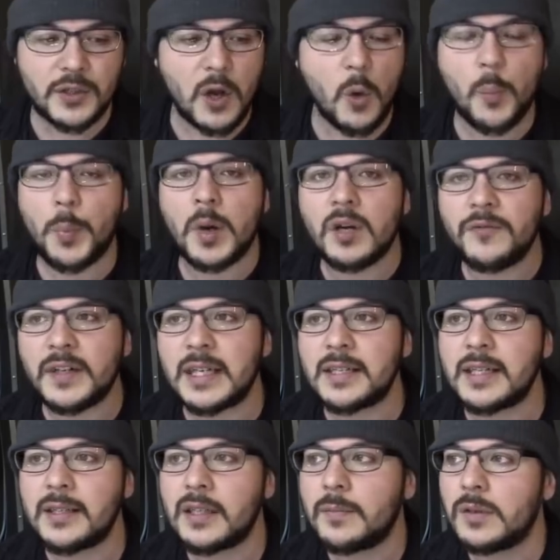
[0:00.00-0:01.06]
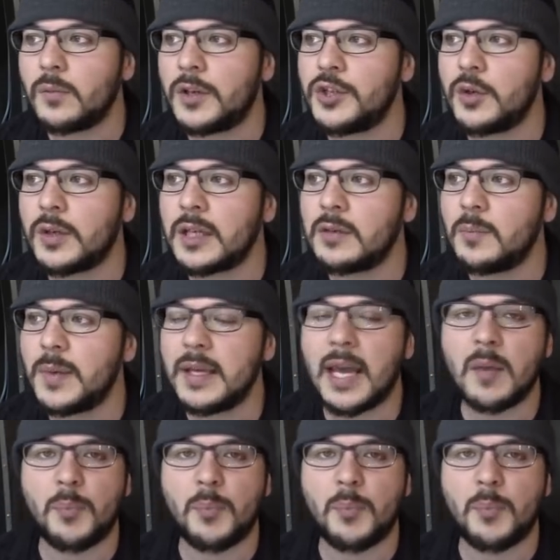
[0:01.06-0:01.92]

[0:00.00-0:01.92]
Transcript: no perfect system in which you can be a